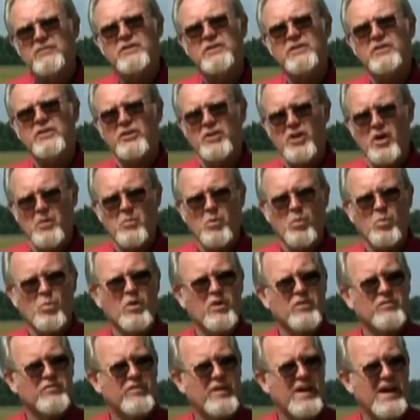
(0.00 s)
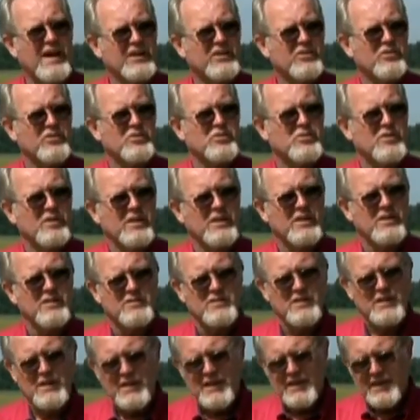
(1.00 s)
it. The number one factor is, is,
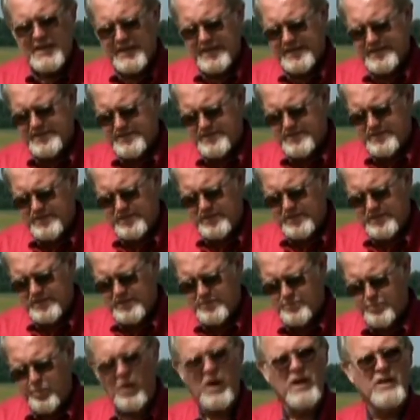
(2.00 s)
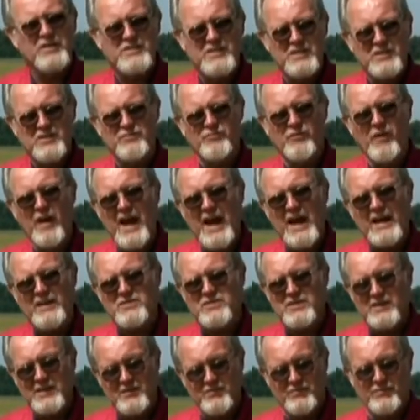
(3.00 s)
is these processed fats
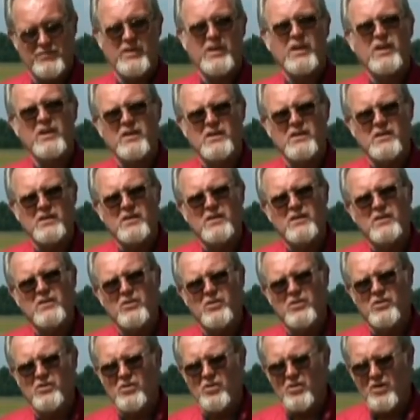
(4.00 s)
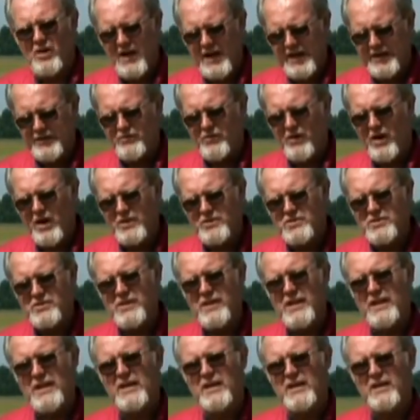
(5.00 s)
in feed. Your
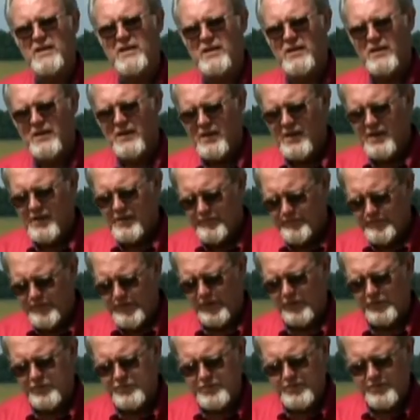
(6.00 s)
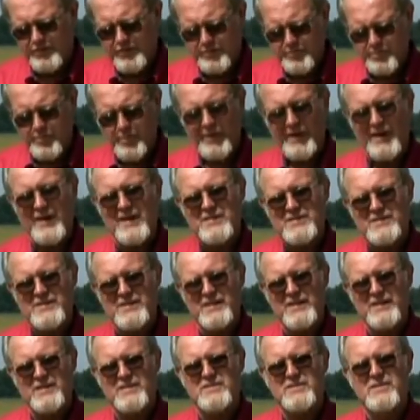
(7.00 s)
hydrogenated, filtered,
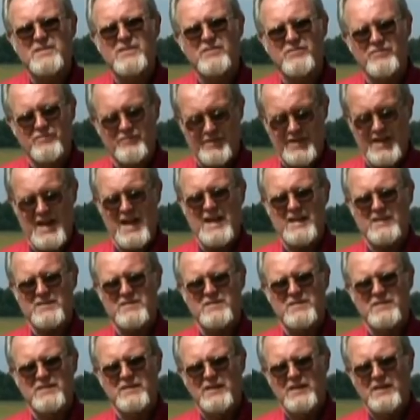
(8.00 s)
processed fats